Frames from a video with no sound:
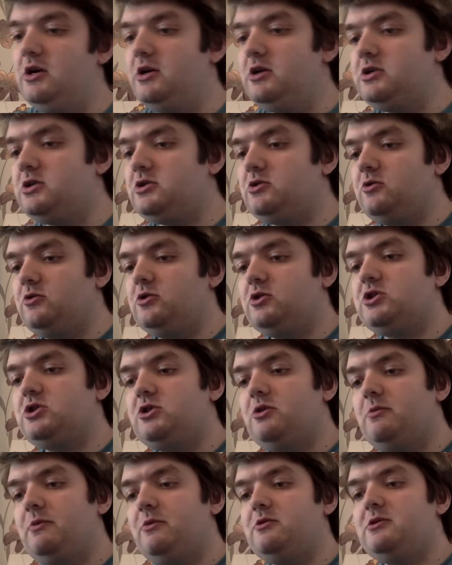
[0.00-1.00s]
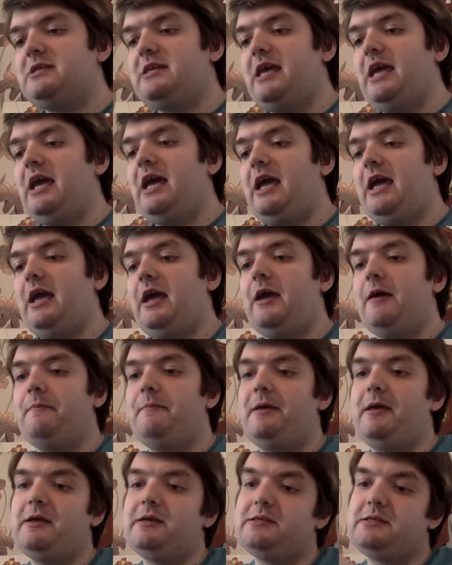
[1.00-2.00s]
So some will say,
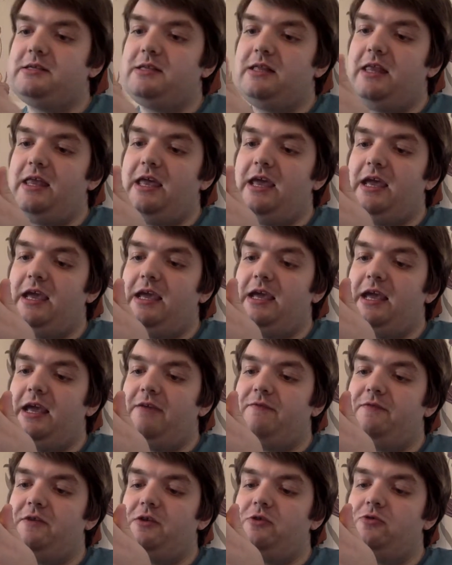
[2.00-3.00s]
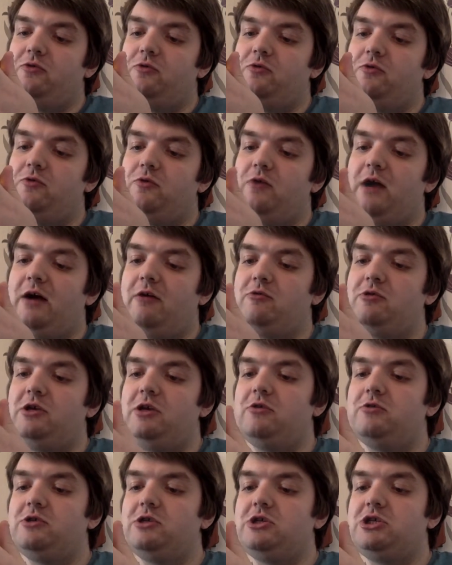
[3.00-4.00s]
basically, if you don't know how to
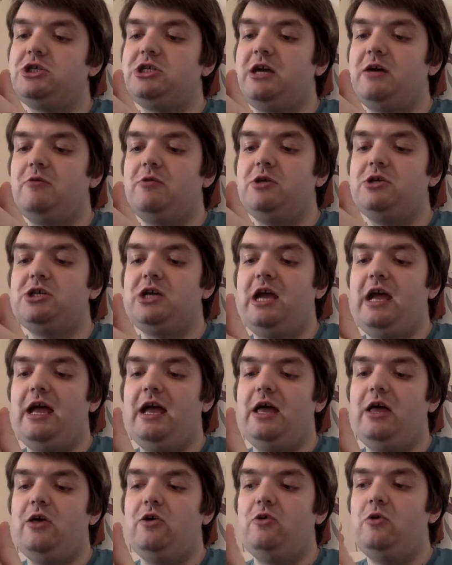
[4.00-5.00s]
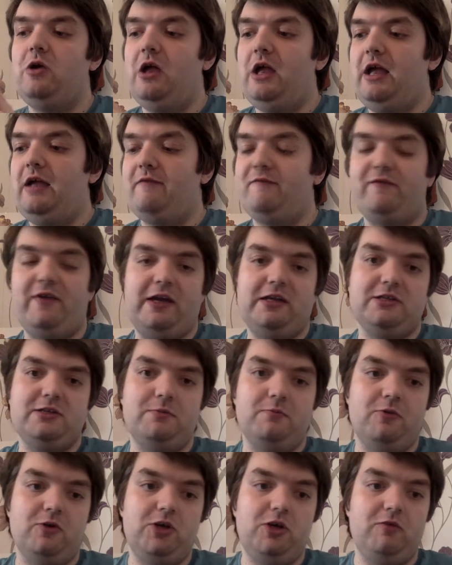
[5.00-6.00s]
use a shower gel, invite
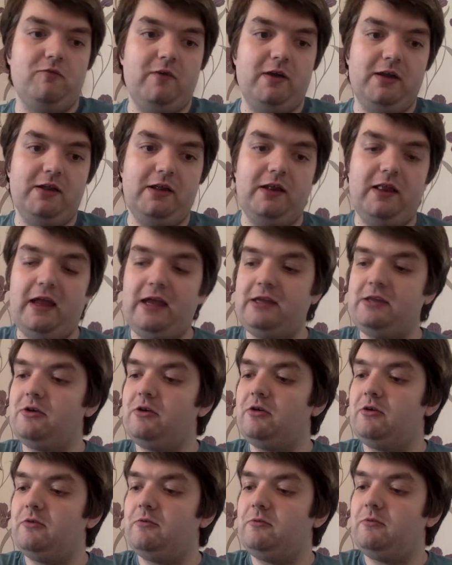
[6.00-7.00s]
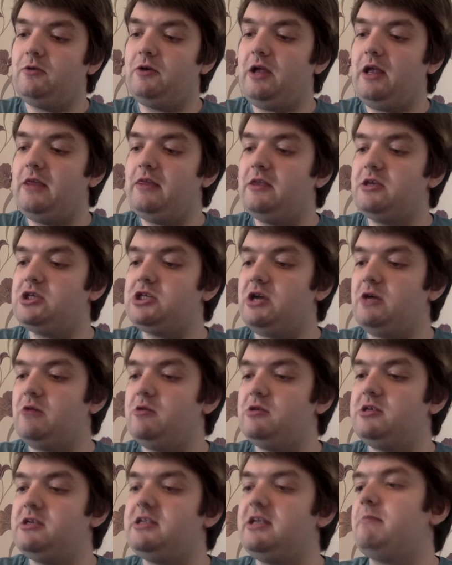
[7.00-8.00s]
someone you really like in the shower
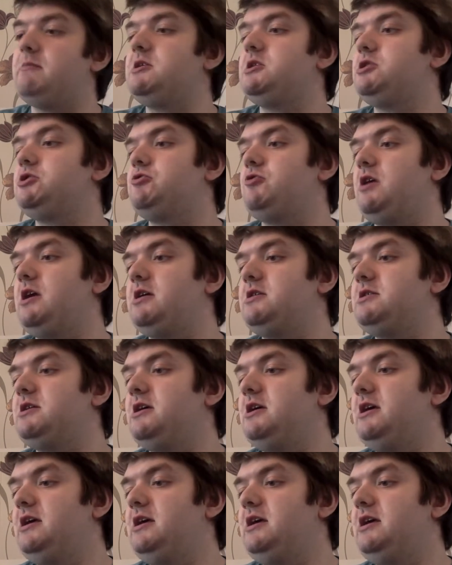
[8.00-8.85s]
to demonstrate.